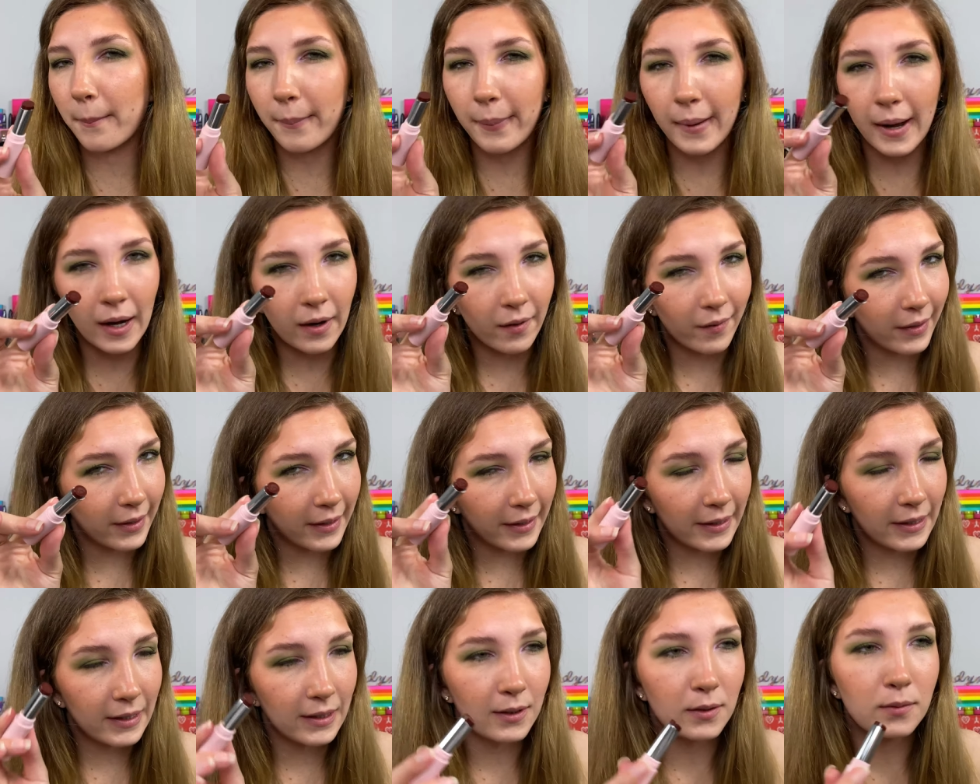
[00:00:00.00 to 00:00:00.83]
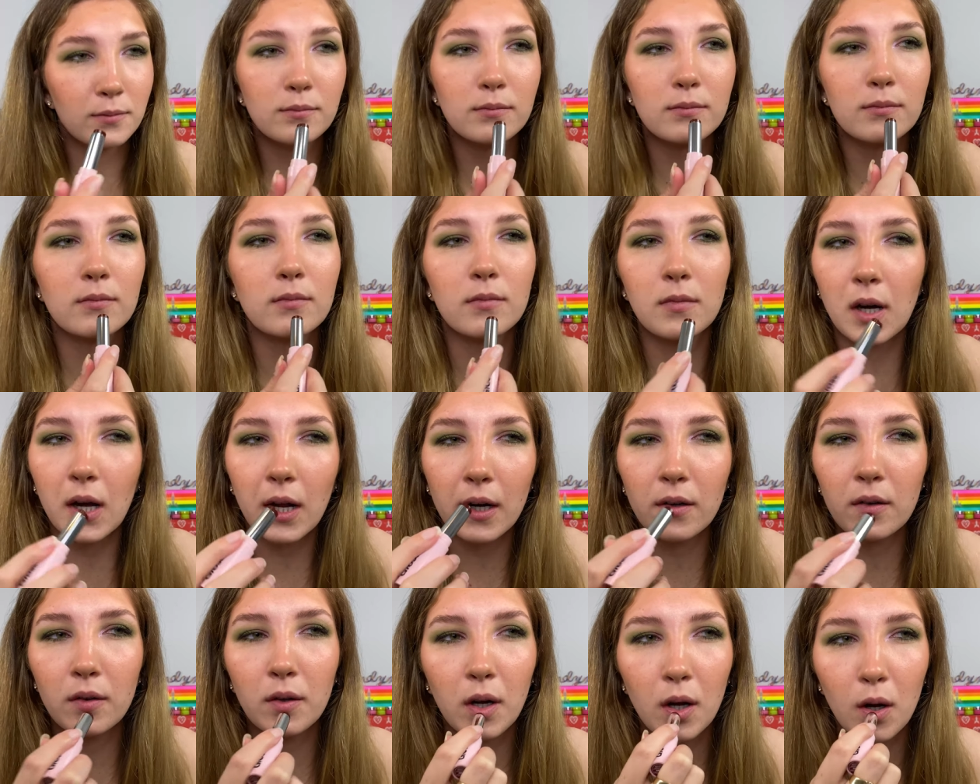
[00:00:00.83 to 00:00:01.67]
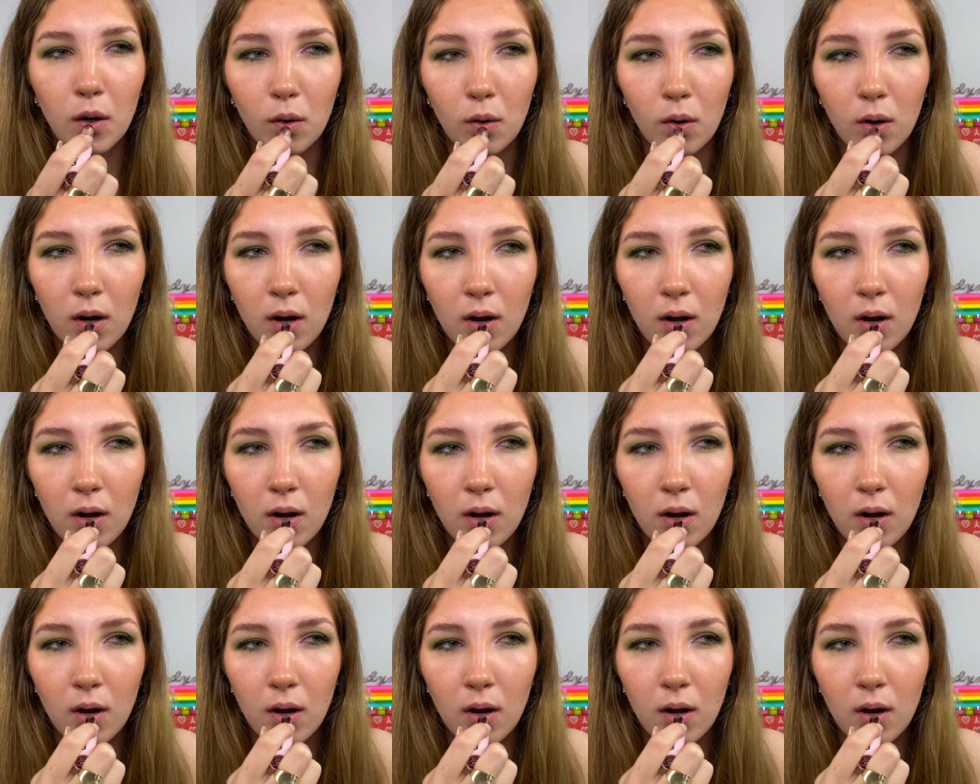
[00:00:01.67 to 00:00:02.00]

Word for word: berry. I don't know.